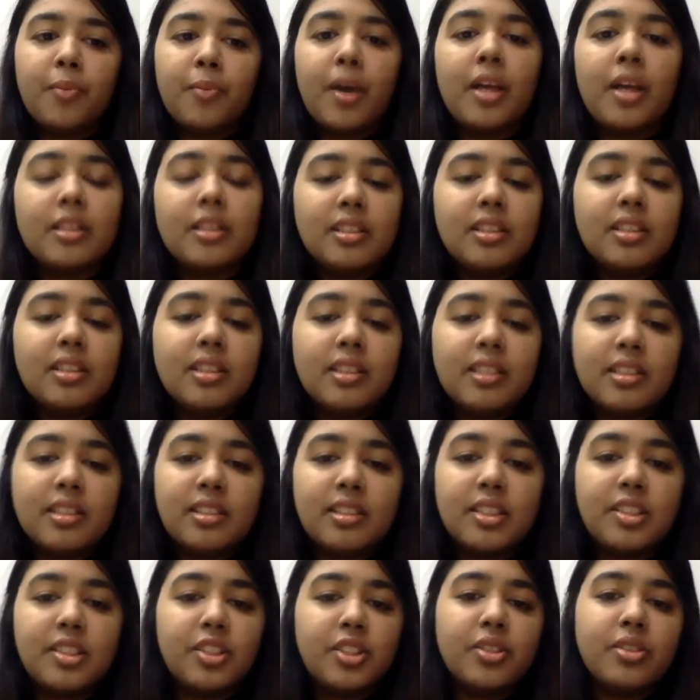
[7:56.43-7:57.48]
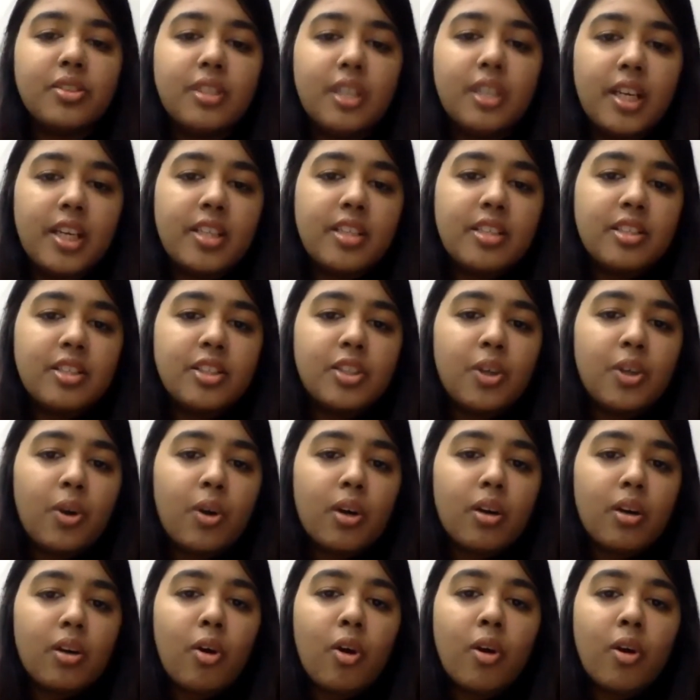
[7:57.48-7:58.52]
other than this, since you said
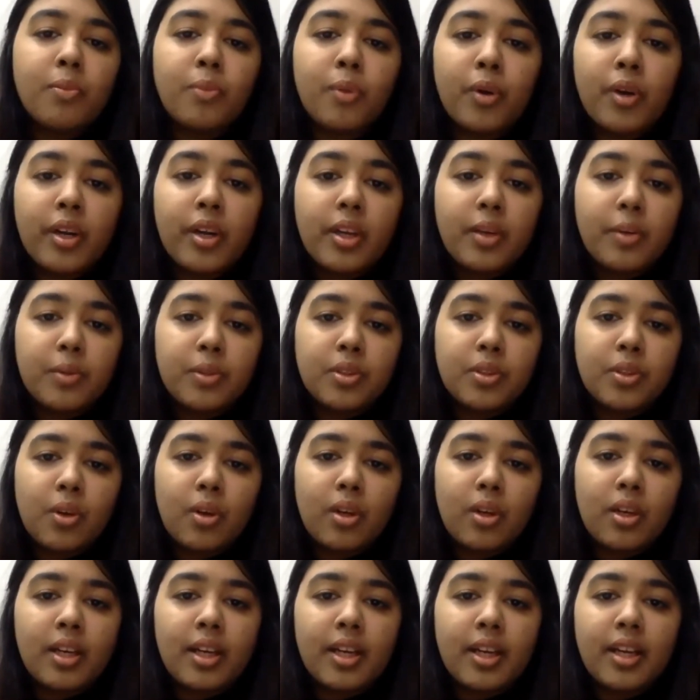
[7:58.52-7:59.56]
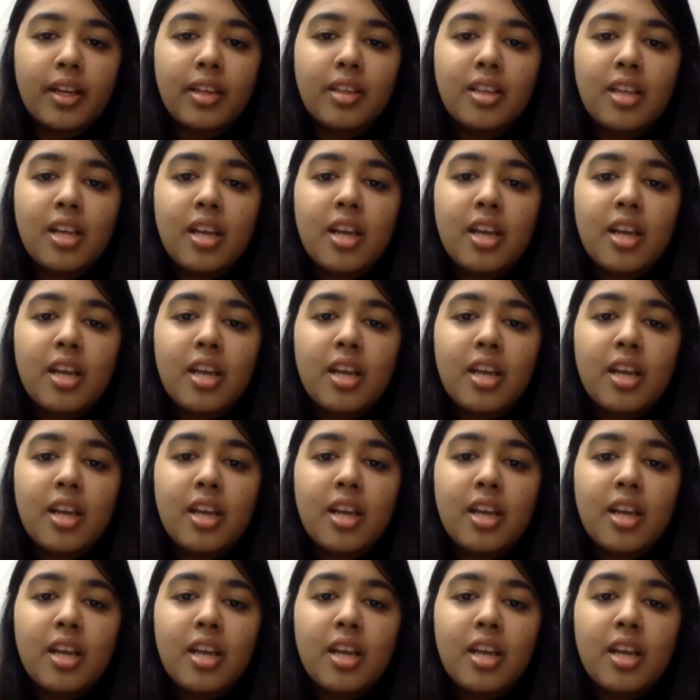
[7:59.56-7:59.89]
your onboarding was online,